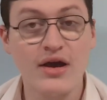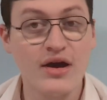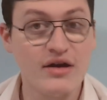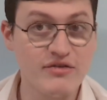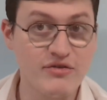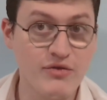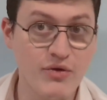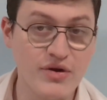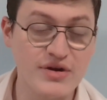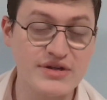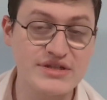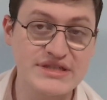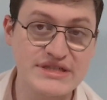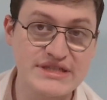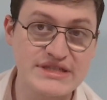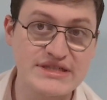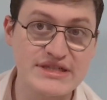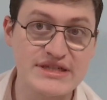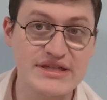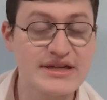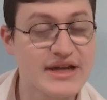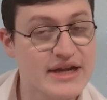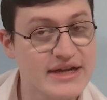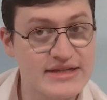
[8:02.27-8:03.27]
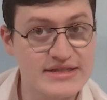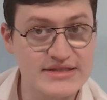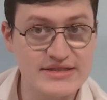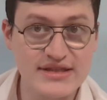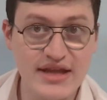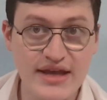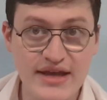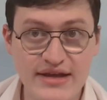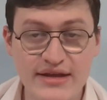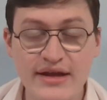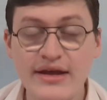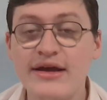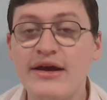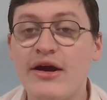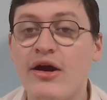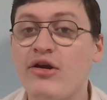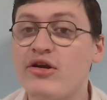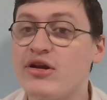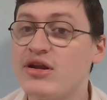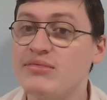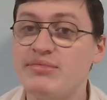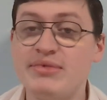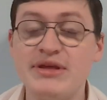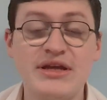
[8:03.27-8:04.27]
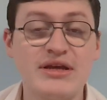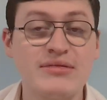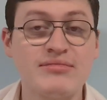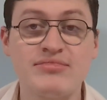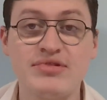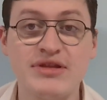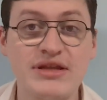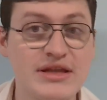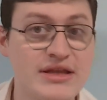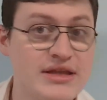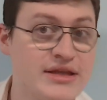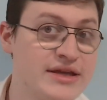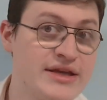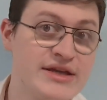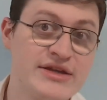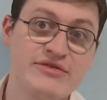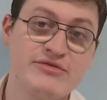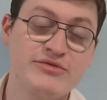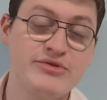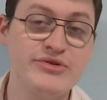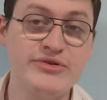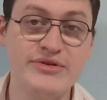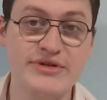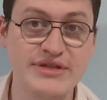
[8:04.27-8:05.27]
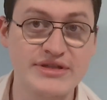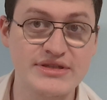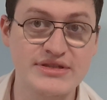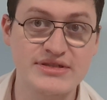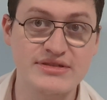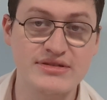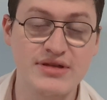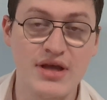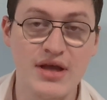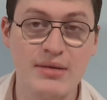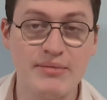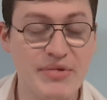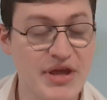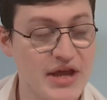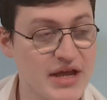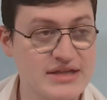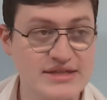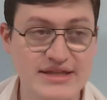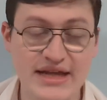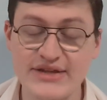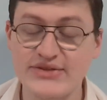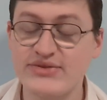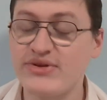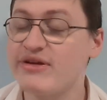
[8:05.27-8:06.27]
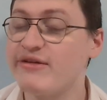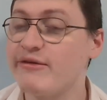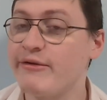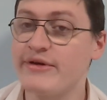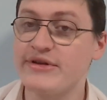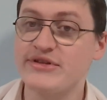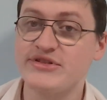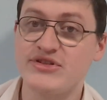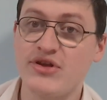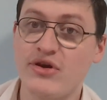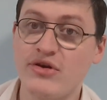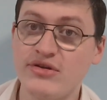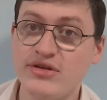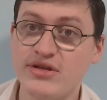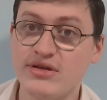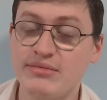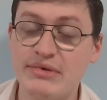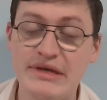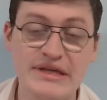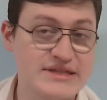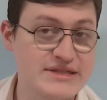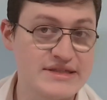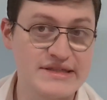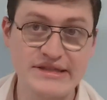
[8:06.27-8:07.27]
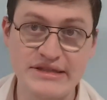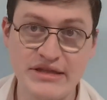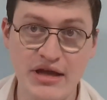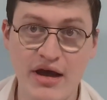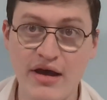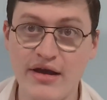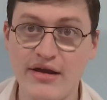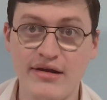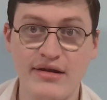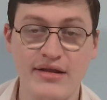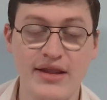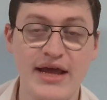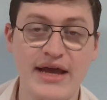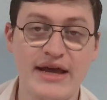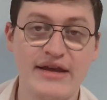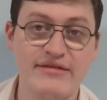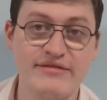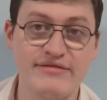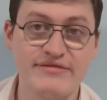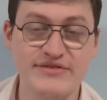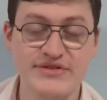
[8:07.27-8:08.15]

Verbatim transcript: of course the city and his state are going to be completely in ruins, because that's what everyone's told him his entire life.